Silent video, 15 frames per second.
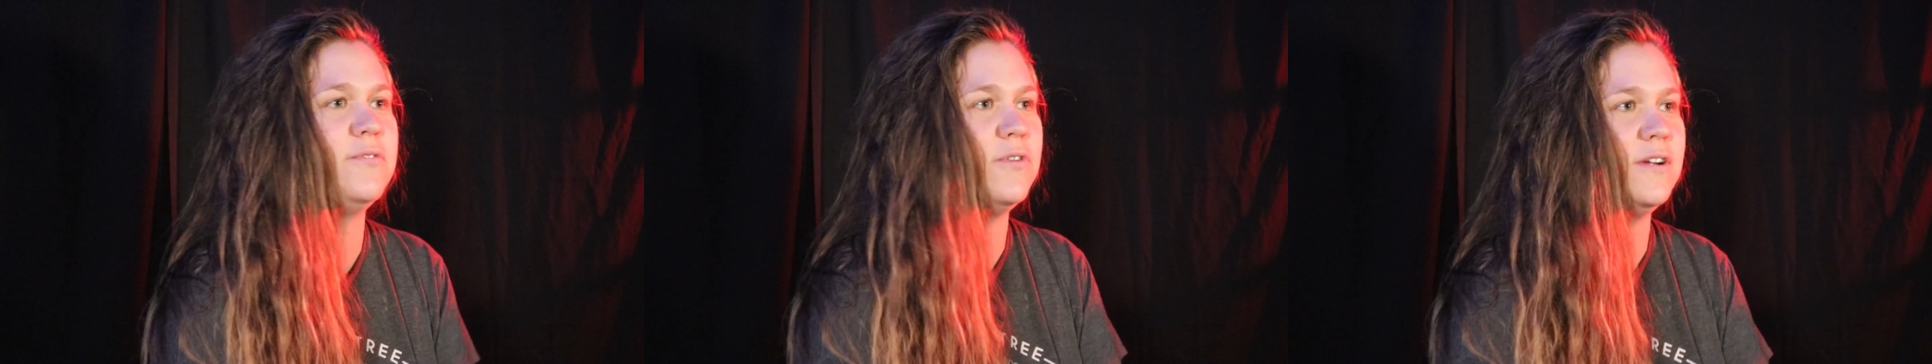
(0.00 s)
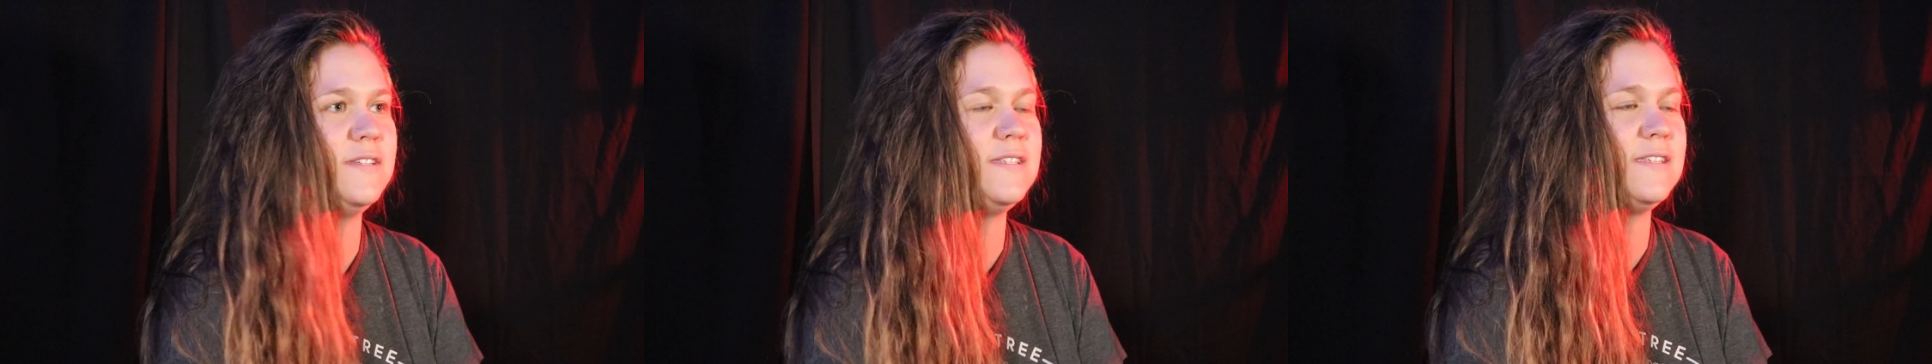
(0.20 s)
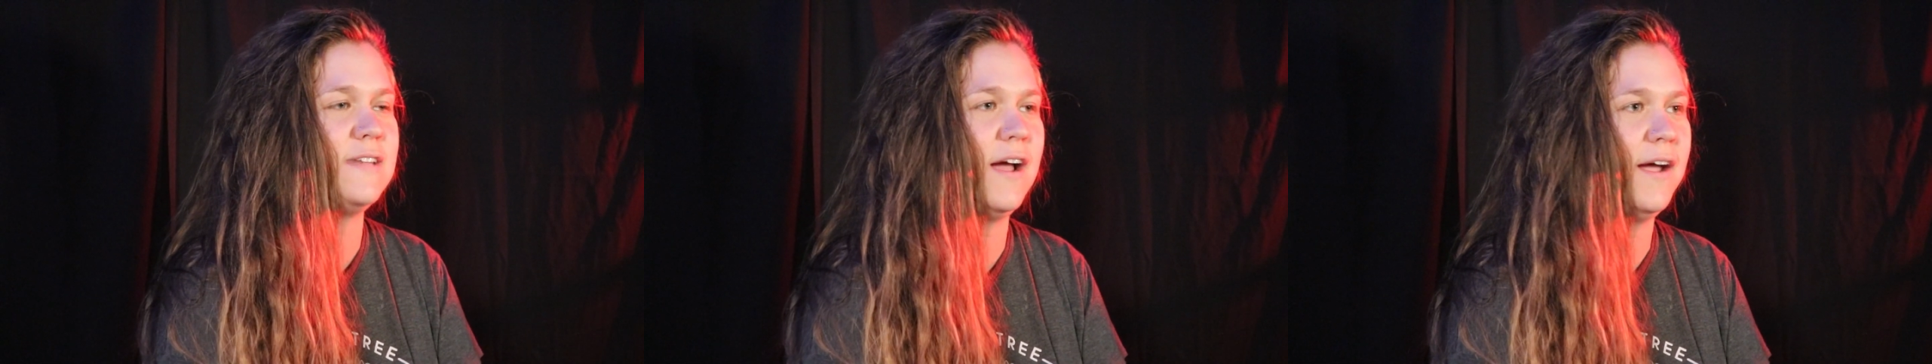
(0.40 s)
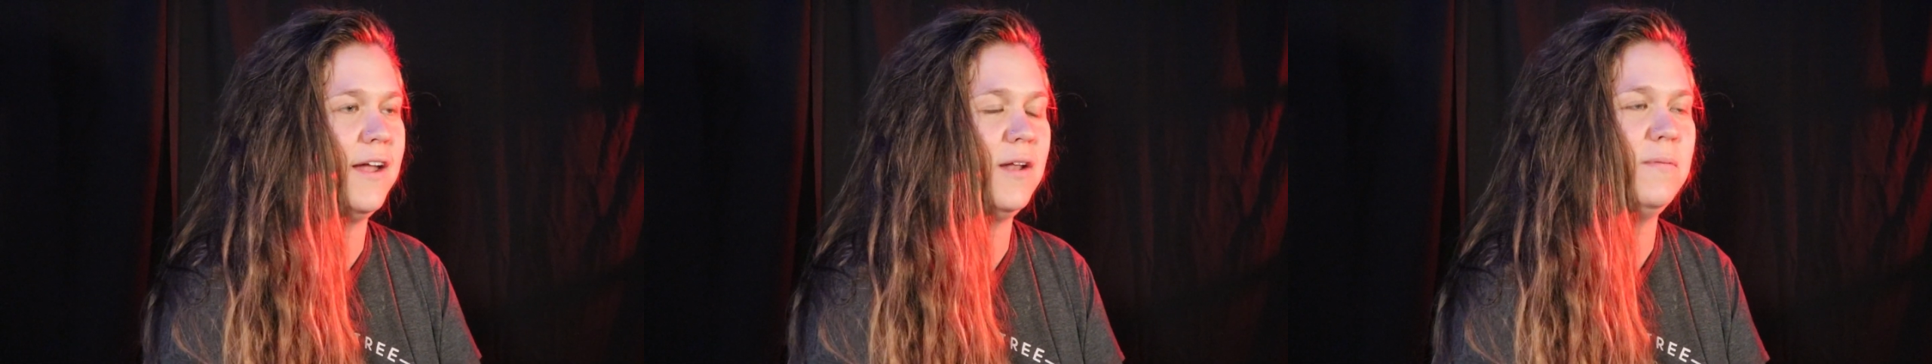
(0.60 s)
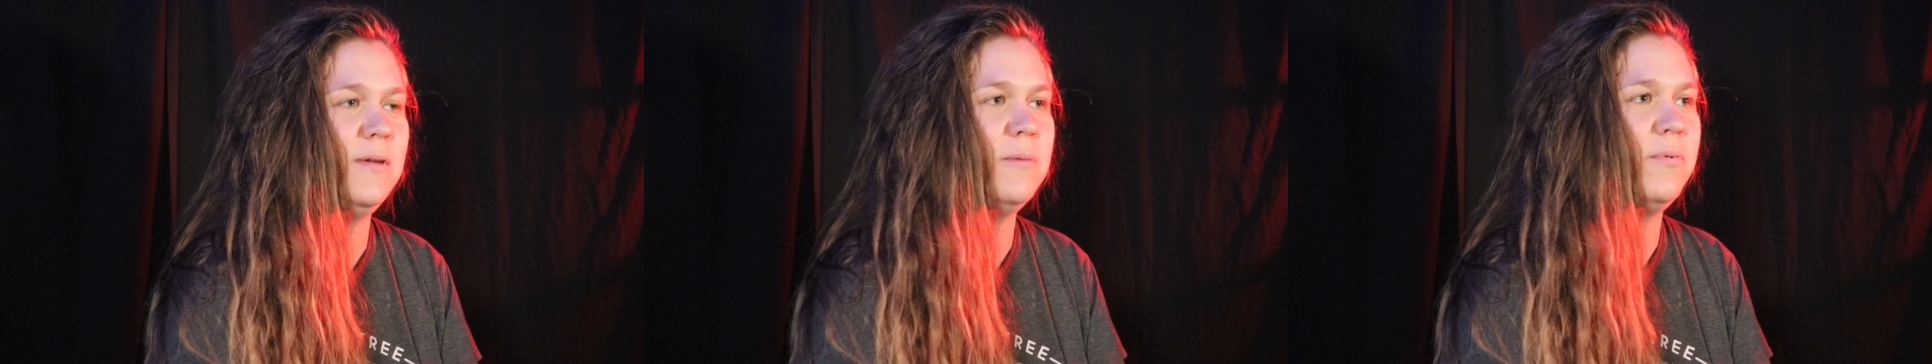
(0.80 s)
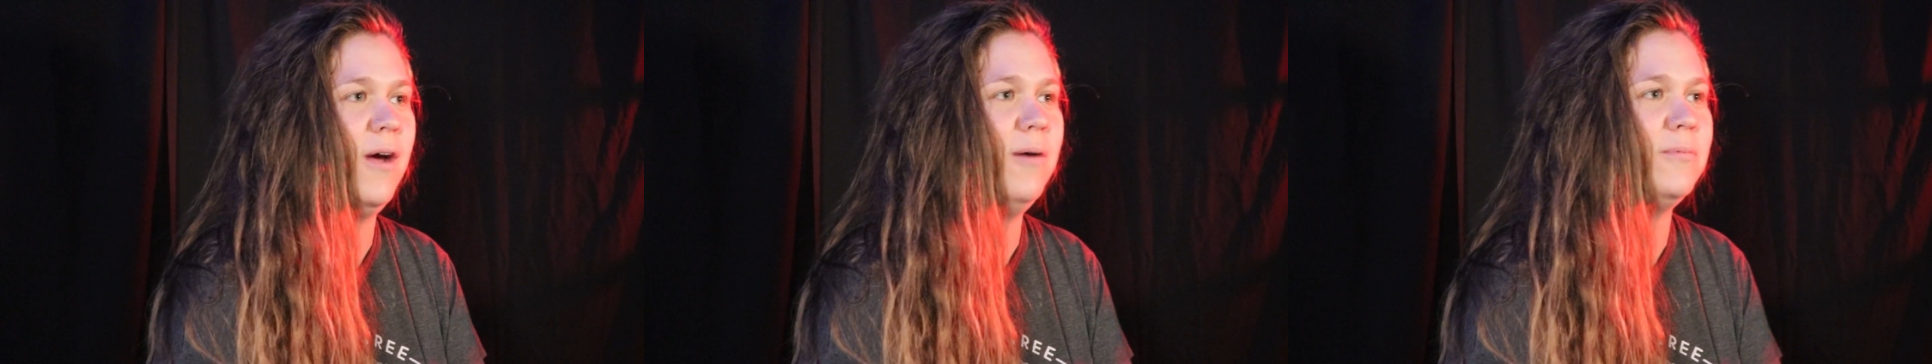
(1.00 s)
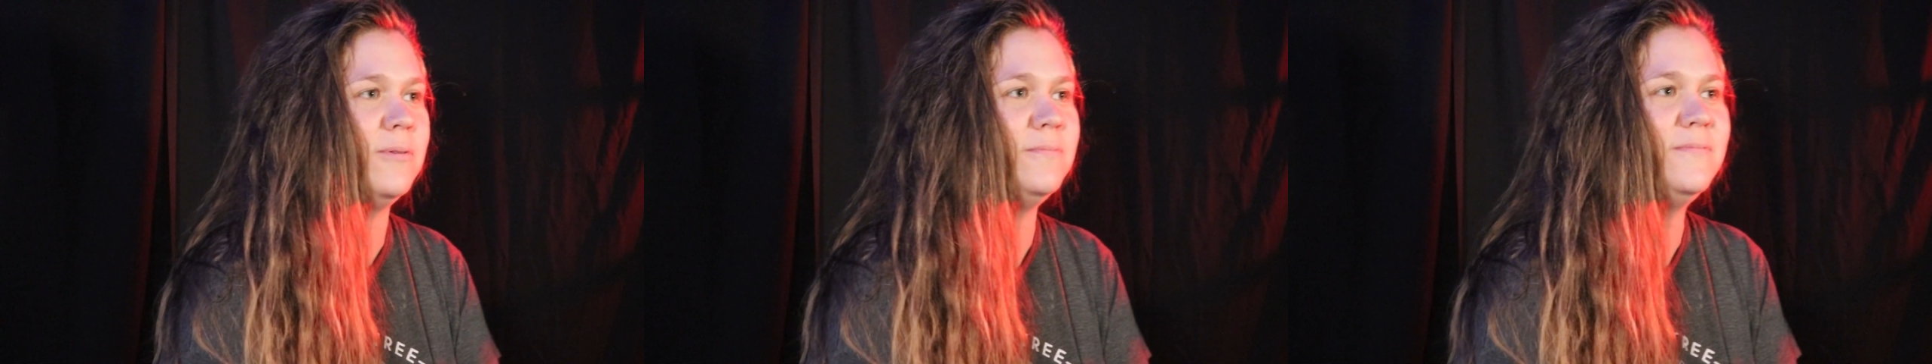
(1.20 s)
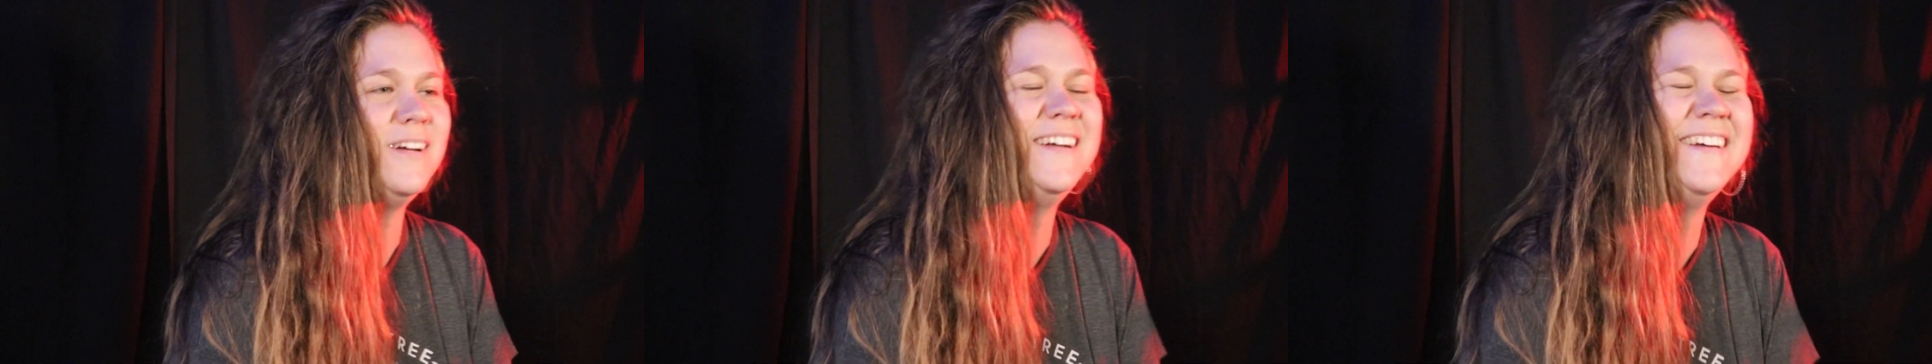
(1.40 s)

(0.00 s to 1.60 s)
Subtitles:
for us. It's not gonna be a problem.